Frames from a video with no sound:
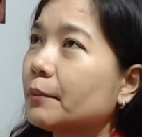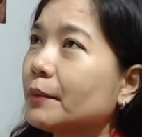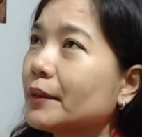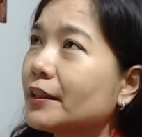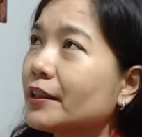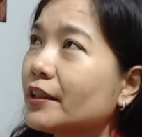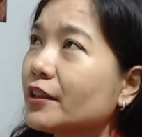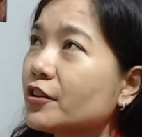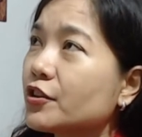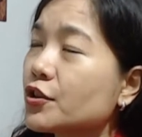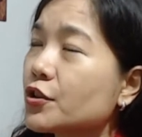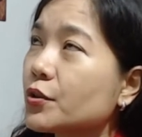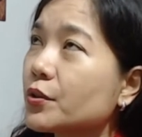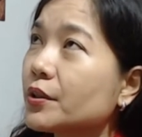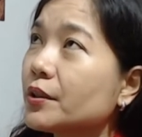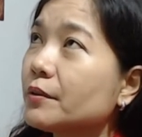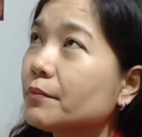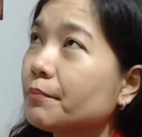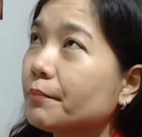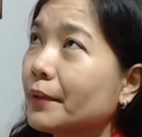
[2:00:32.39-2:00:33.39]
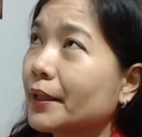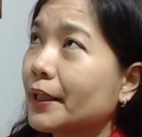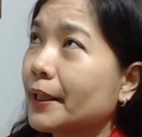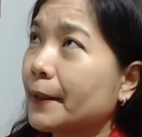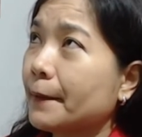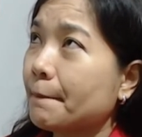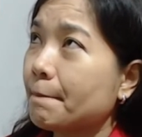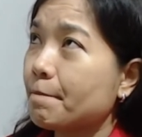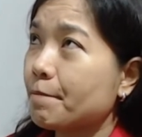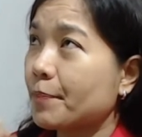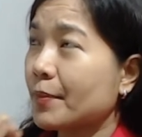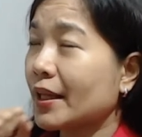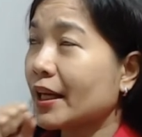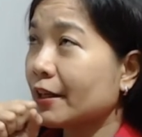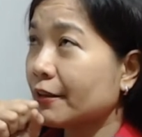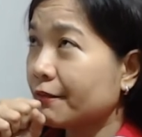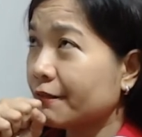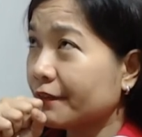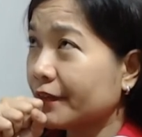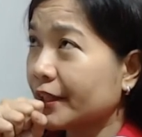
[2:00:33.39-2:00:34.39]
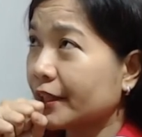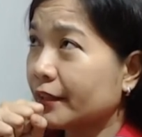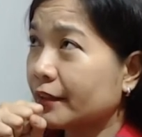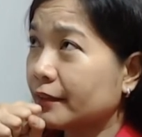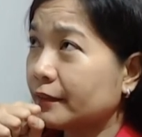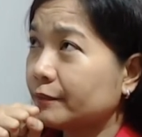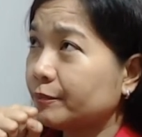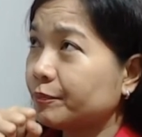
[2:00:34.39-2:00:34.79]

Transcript: But it shouldn't be, I feel,